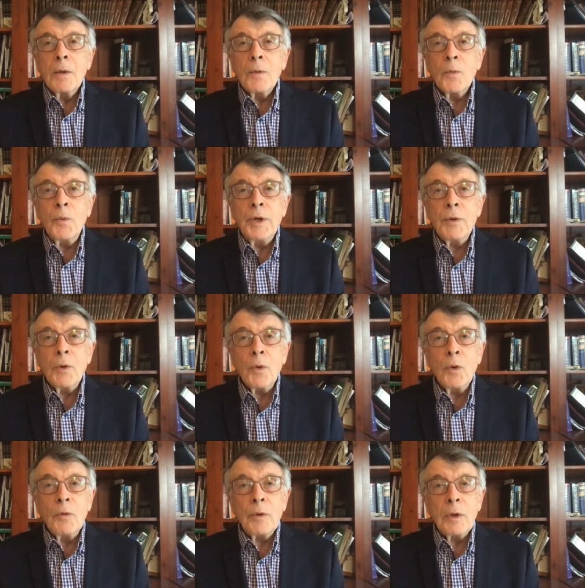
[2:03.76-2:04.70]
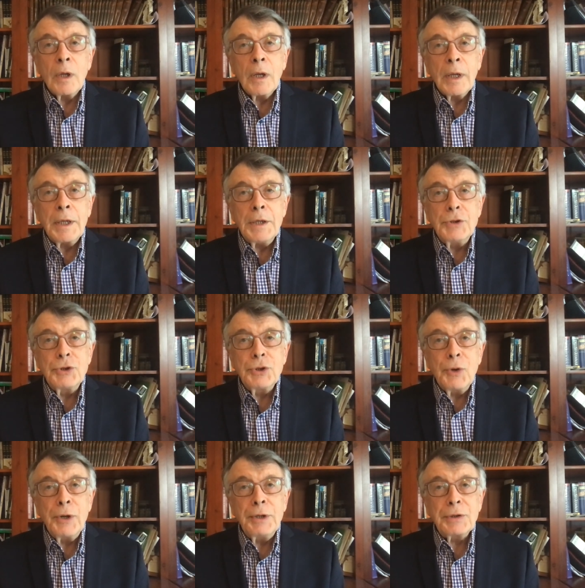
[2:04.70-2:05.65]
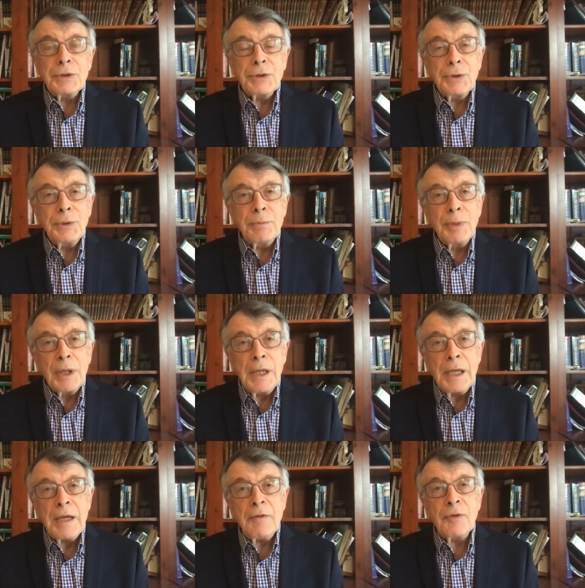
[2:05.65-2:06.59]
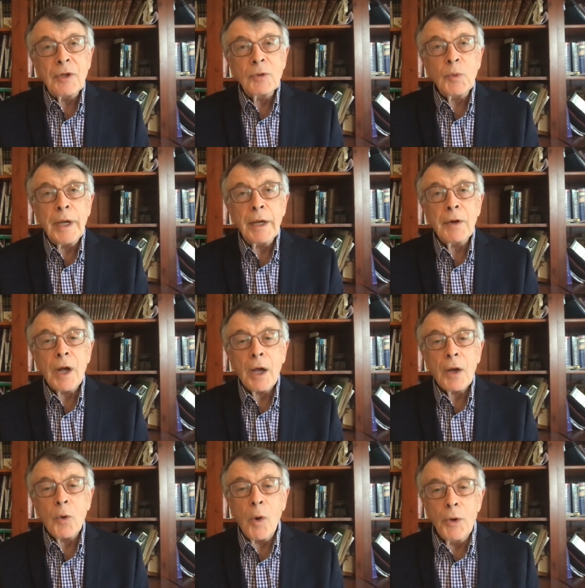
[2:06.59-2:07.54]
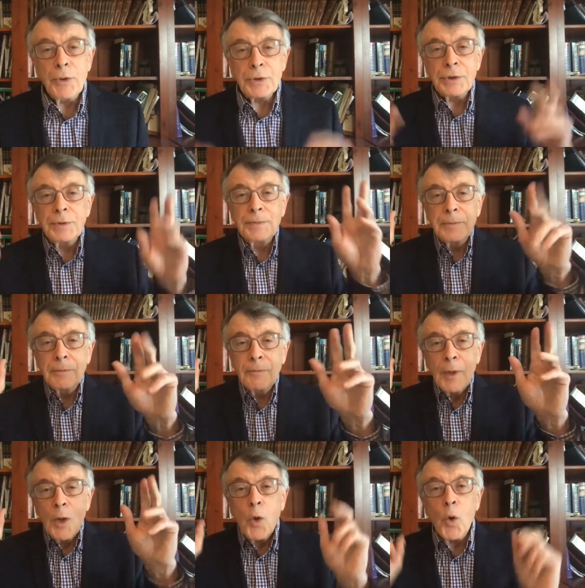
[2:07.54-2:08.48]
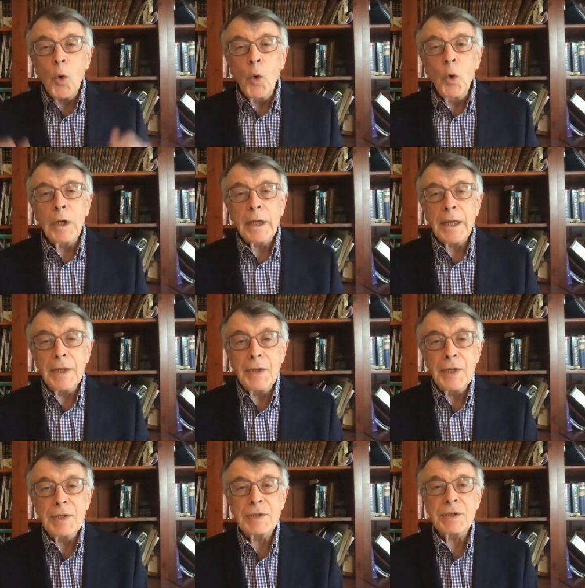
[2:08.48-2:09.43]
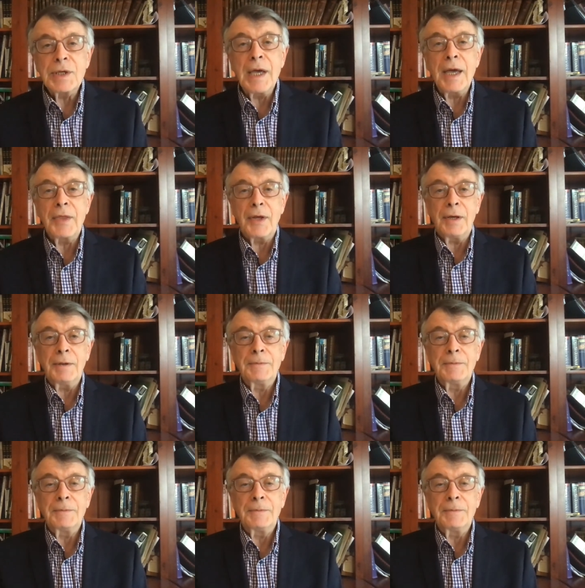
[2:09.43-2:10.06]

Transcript: we are all enjoined to believe that we're, quote, all in this together.